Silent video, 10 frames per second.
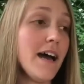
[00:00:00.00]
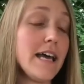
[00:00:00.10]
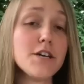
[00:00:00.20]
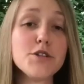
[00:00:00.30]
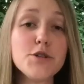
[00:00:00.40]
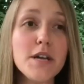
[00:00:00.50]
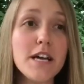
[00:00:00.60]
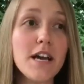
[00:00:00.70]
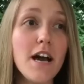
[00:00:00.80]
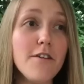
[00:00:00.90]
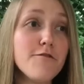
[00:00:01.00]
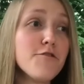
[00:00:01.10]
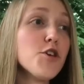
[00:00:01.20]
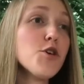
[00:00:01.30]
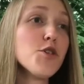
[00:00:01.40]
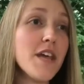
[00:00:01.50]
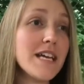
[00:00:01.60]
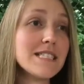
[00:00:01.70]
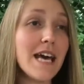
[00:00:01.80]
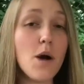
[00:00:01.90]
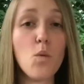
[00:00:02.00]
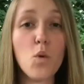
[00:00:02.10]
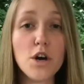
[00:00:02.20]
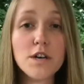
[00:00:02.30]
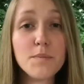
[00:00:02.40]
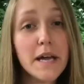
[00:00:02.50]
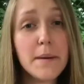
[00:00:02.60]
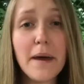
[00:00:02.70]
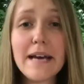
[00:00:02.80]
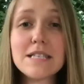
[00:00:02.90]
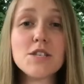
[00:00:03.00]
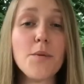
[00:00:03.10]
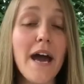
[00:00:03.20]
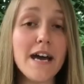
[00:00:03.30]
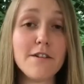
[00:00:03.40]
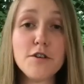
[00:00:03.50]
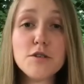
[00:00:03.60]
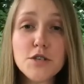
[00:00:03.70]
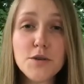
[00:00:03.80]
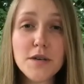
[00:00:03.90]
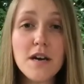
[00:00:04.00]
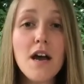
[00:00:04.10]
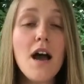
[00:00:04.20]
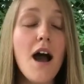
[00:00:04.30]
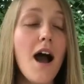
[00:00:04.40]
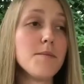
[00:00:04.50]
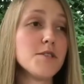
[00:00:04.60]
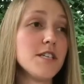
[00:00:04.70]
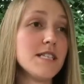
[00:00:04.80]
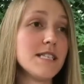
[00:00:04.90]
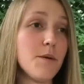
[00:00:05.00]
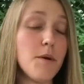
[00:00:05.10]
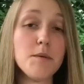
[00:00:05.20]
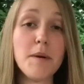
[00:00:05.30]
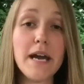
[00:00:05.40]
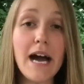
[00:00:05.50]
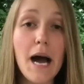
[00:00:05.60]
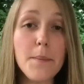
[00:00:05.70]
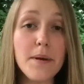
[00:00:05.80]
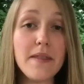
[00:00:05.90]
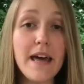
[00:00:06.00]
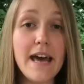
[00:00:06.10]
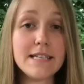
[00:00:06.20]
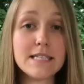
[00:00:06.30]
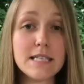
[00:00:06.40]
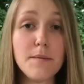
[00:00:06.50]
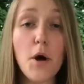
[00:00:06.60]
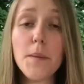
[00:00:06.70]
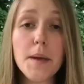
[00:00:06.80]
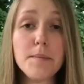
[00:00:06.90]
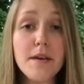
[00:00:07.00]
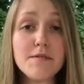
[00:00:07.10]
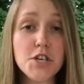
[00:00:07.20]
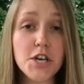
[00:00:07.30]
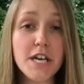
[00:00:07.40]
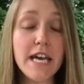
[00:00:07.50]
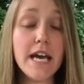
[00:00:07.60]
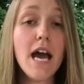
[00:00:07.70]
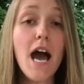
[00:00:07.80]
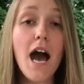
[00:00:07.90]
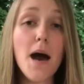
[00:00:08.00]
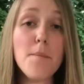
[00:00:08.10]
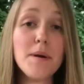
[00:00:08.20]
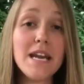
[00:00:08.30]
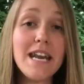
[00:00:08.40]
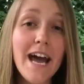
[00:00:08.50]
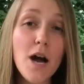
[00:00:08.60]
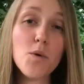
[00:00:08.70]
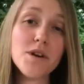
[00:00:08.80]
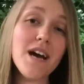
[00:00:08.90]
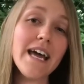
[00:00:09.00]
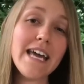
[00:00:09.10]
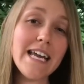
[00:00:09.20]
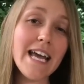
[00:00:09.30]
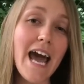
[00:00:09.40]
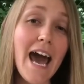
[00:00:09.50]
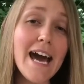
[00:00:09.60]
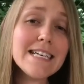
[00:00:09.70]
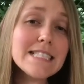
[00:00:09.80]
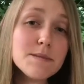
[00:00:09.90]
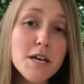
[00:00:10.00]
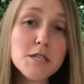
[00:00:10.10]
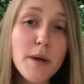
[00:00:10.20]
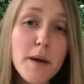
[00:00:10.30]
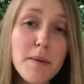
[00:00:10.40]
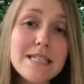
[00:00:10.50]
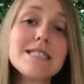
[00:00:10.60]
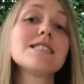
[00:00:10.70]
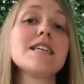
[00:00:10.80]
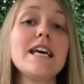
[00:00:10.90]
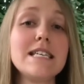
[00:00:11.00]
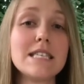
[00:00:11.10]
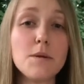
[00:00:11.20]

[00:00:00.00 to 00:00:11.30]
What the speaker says: including a few things that weren't plant-based. So we had a few tuna options that we would pick up and then some homemade beef jerky. But now we're not eating as much plant-based since it is a